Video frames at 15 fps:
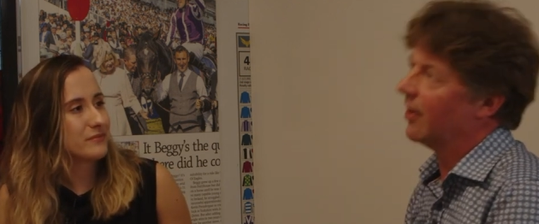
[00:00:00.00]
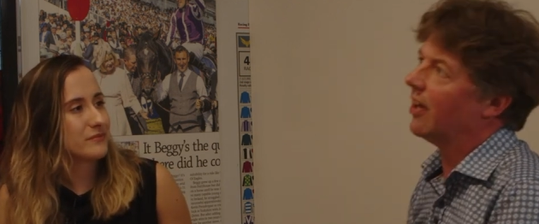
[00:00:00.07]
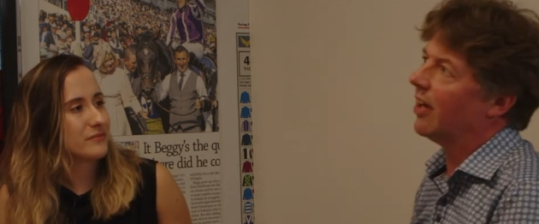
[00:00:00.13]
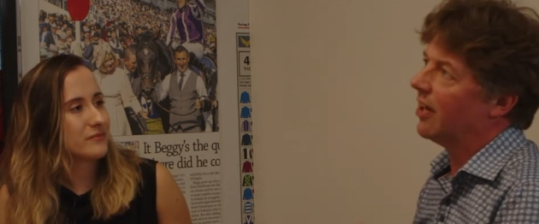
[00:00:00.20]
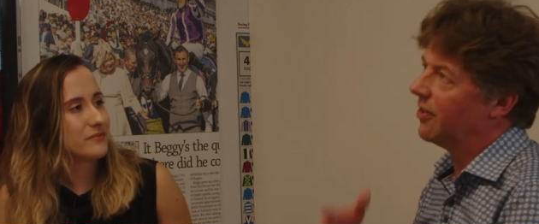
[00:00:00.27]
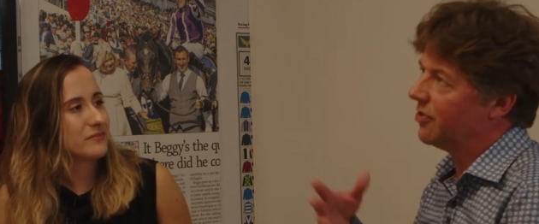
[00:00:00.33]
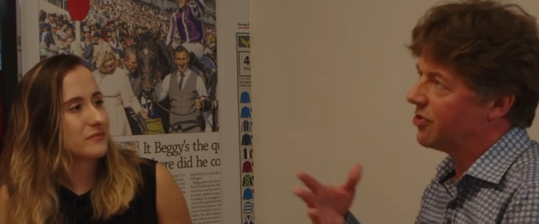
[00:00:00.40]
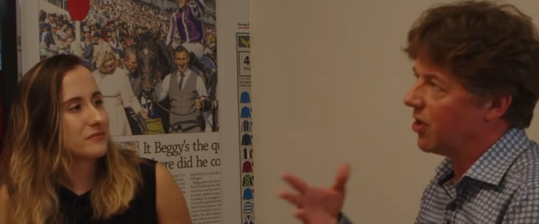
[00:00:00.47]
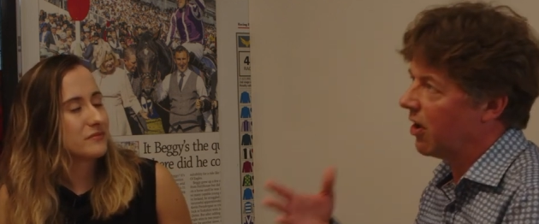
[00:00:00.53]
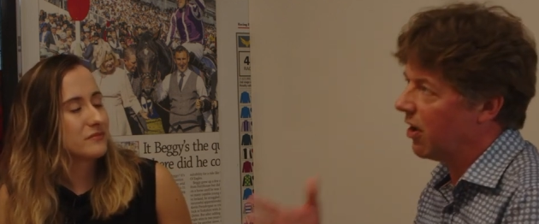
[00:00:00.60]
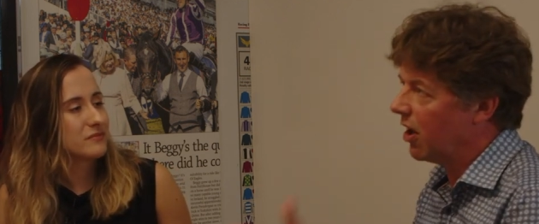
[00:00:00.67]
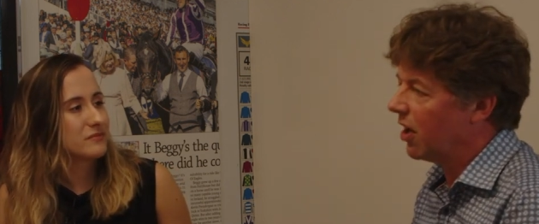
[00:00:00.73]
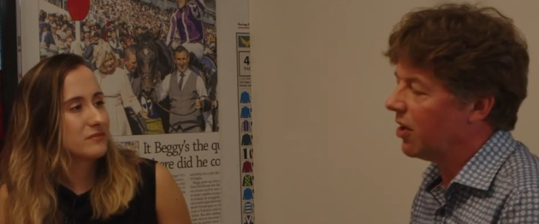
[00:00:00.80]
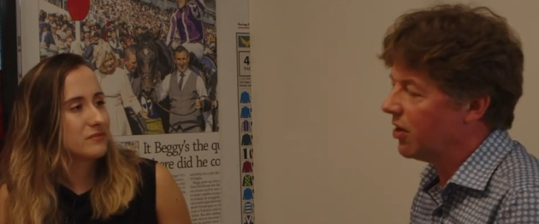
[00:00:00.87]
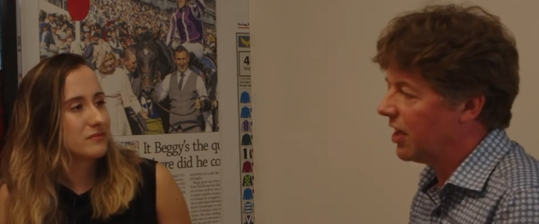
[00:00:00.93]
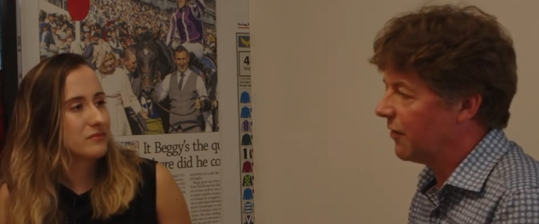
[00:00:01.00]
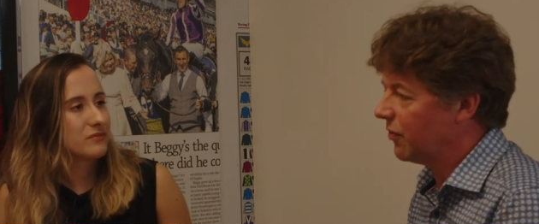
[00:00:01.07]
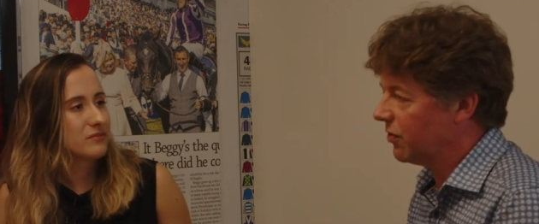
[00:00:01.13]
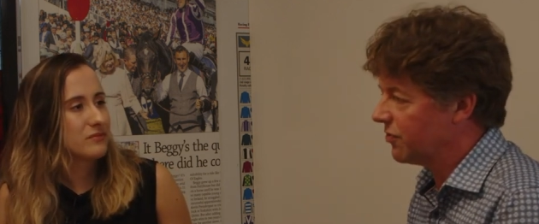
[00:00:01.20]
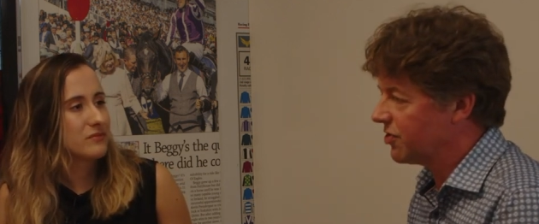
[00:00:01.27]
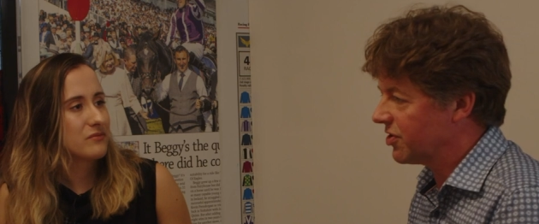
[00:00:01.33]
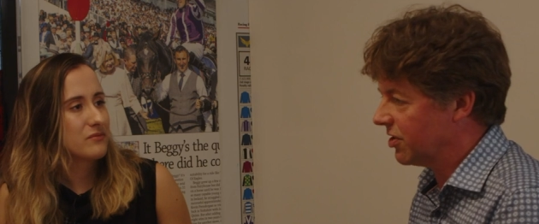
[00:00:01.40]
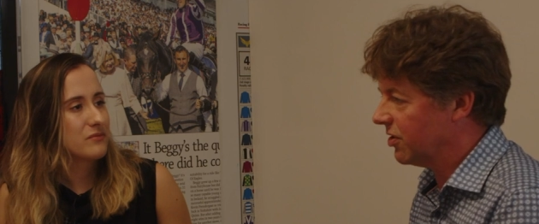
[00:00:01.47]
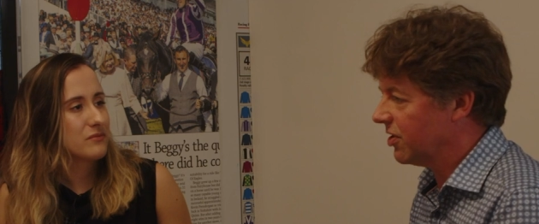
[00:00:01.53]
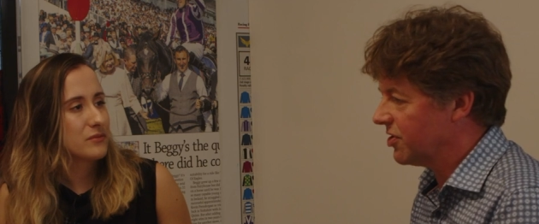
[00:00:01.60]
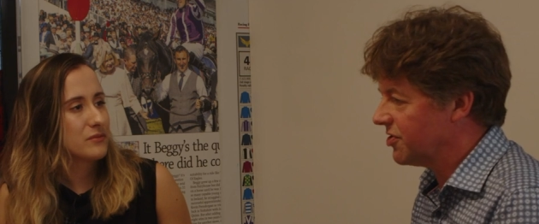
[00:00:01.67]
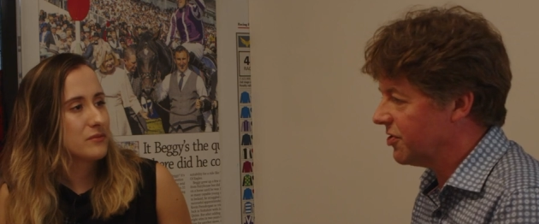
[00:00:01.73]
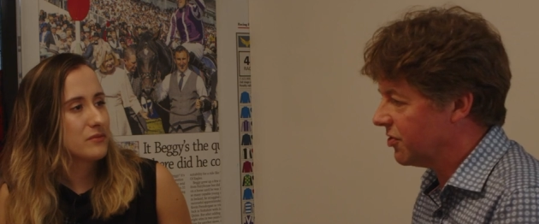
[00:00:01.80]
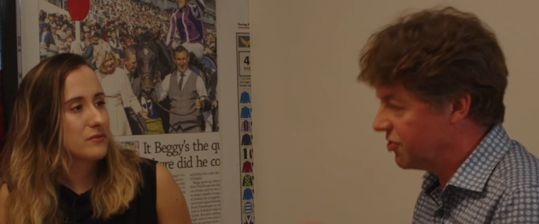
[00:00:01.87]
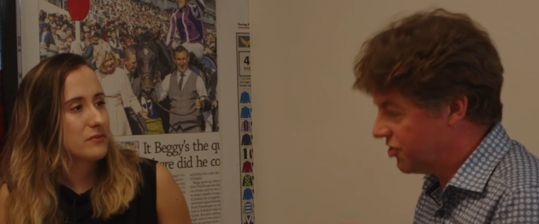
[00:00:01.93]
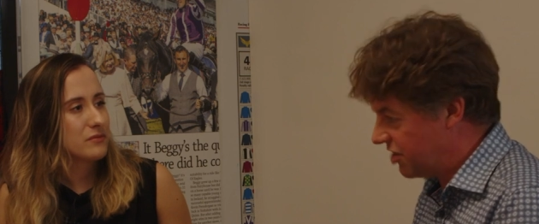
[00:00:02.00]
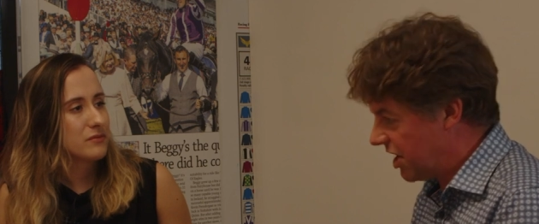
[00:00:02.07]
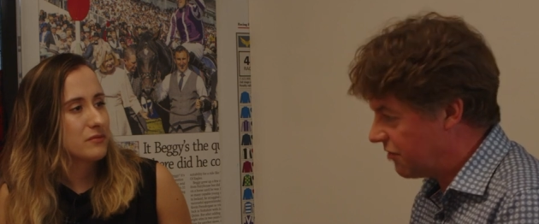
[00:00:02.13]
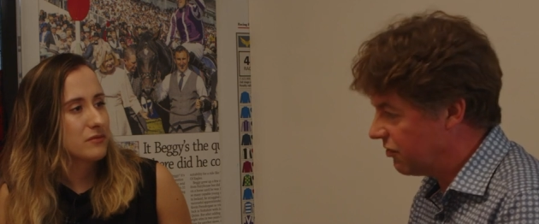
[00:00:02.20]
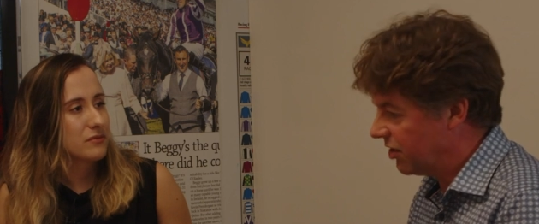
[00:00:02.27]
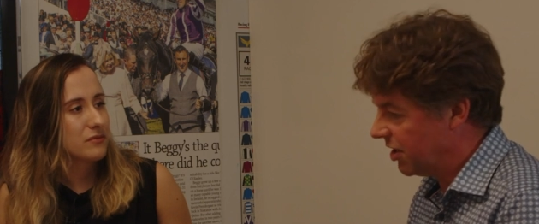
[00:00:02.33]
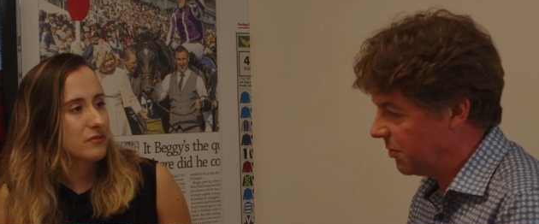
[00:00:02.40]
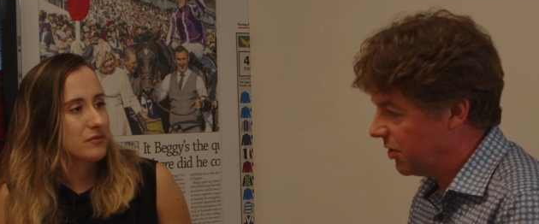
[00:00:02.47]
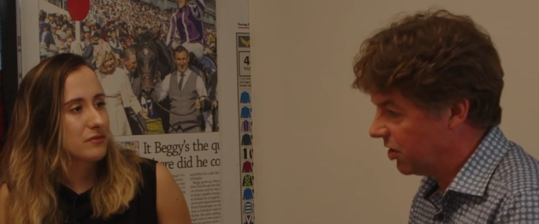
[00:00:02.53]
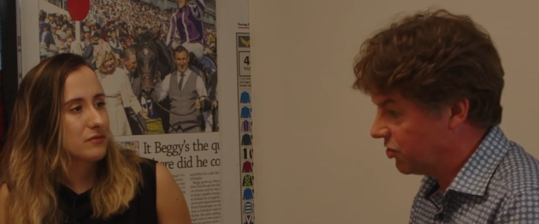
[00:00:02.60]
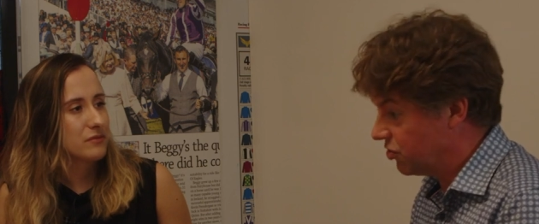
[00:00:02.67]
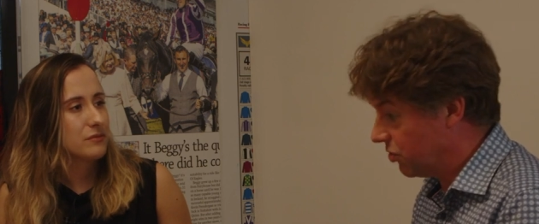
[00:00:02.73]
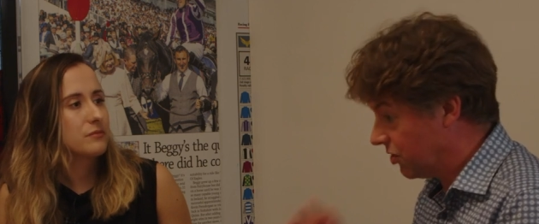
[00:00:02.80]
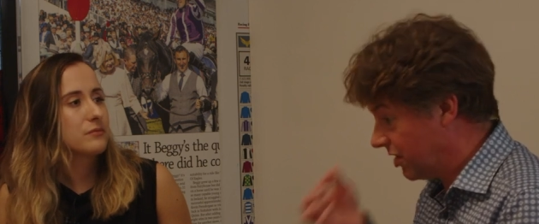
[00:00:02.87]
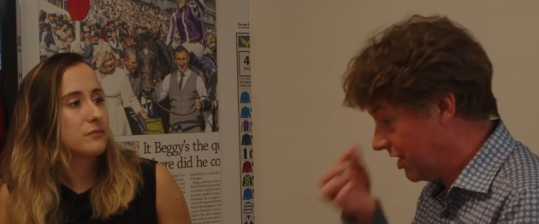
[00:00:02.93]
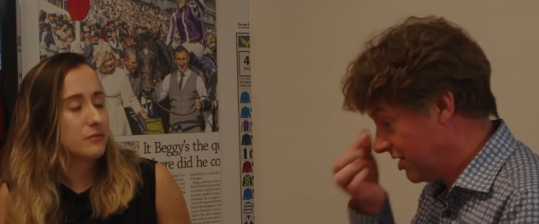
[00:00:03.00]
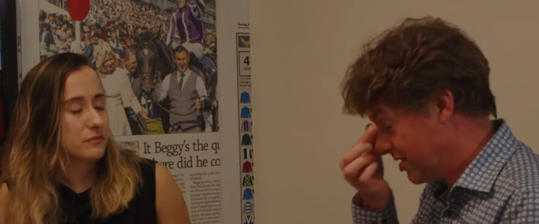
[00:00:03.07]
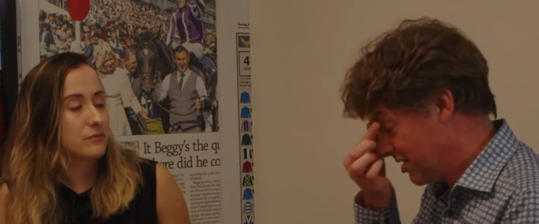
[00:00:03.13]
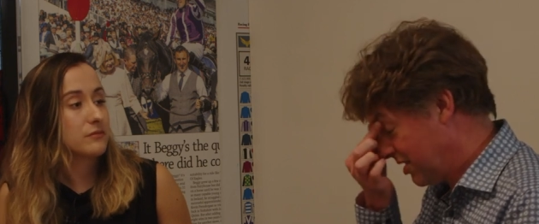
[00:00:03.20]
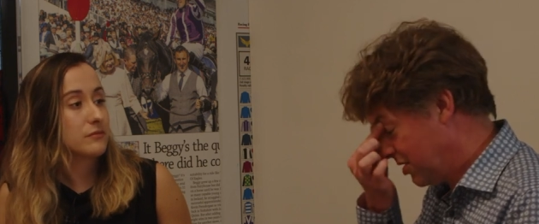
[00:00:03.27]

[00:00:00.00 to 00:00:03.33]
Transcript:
Speaker 1: uh, there's a higher level of skill, isn't there, generally among jockeys?